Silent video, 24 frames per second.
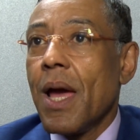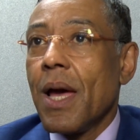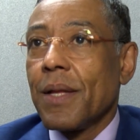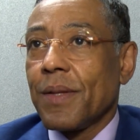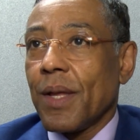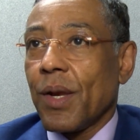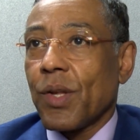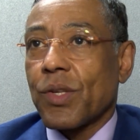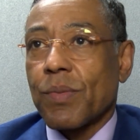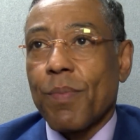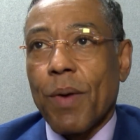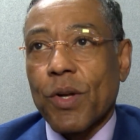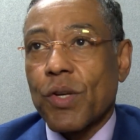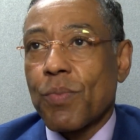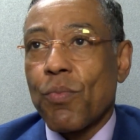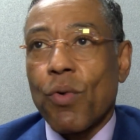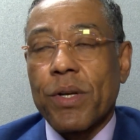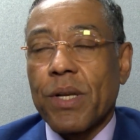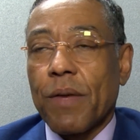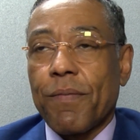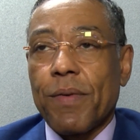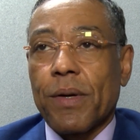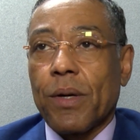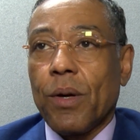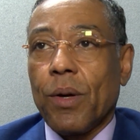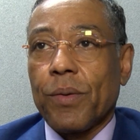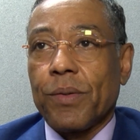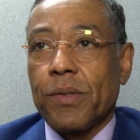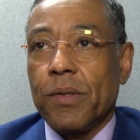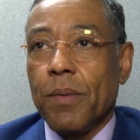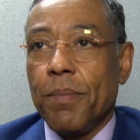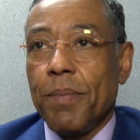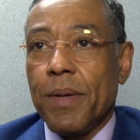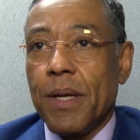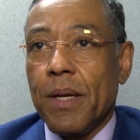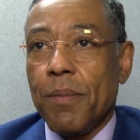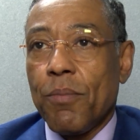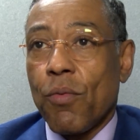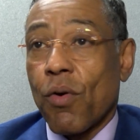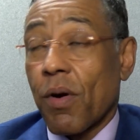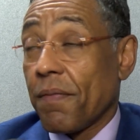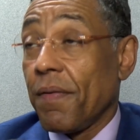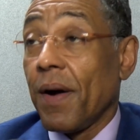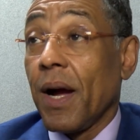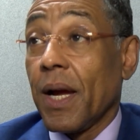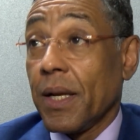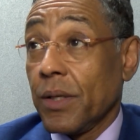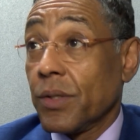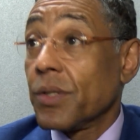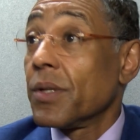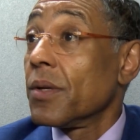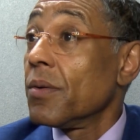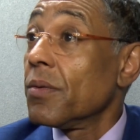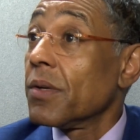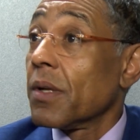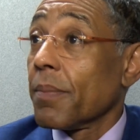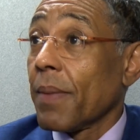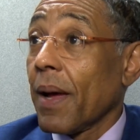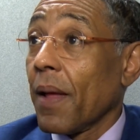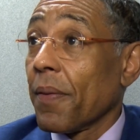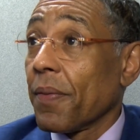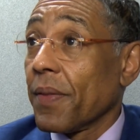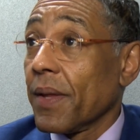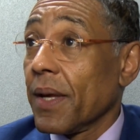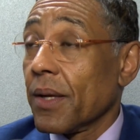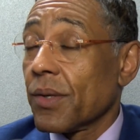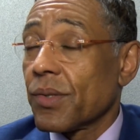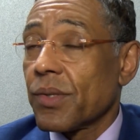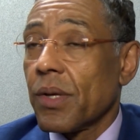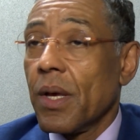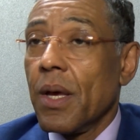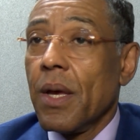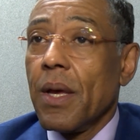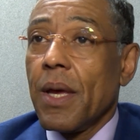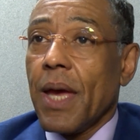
that it's much more difficult to be more fine tuned about things.